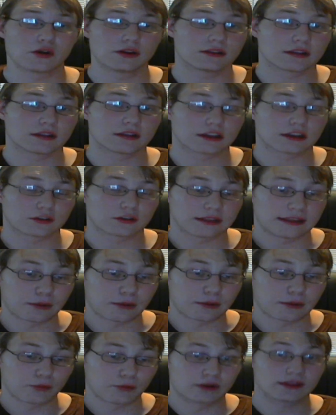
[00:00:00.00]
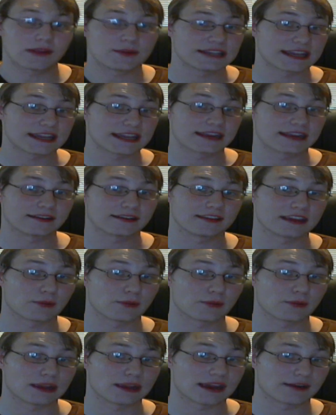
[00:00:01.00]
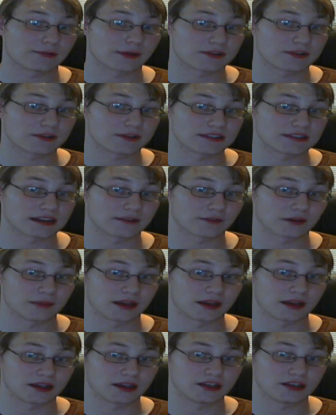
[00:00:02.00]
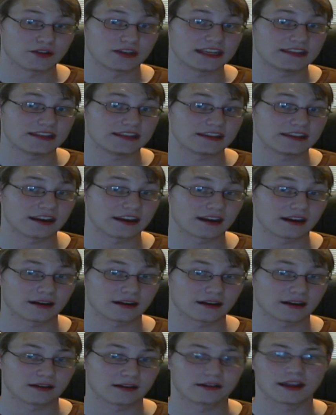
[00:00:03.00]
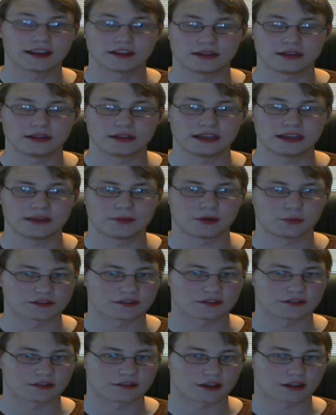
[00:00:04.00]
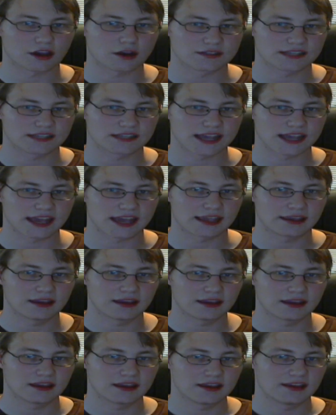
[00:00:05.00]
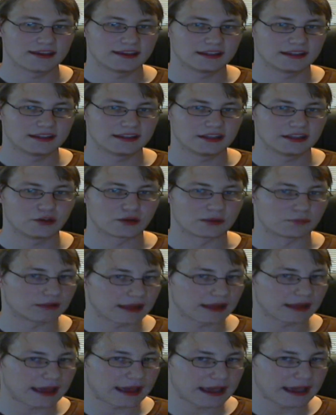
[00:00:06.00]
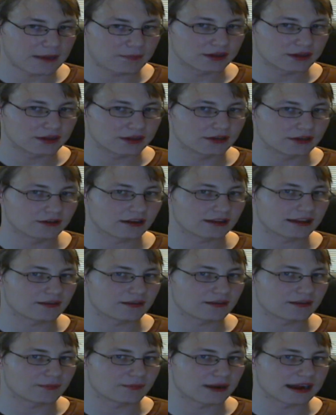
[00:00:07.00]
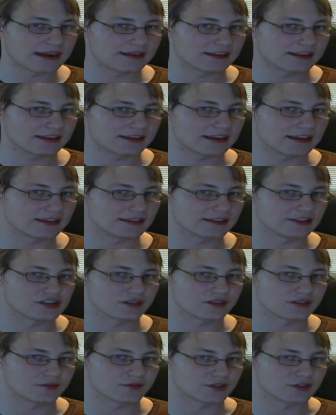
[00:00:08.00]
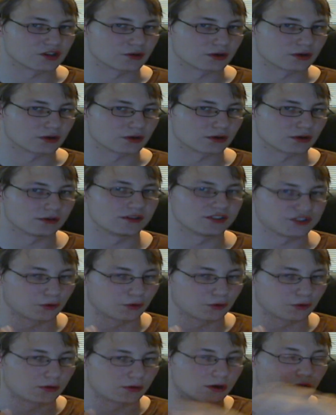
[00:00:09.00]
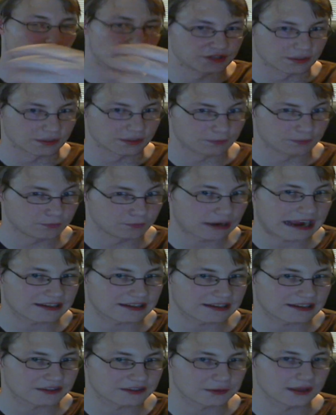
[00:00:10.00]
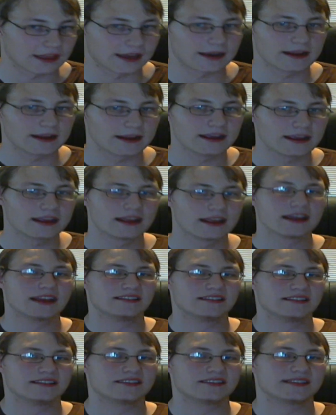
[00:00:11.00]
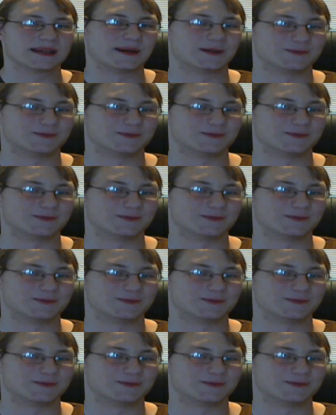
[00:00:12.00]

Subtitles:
I couldn't literally. They wouldn't let me take anything yet. We had a representative from UDE there, or not UDE, but Wizards of the Coast, saying you can play it, but you're not allowed to buy anything yet. This is just for store owners to practice with it.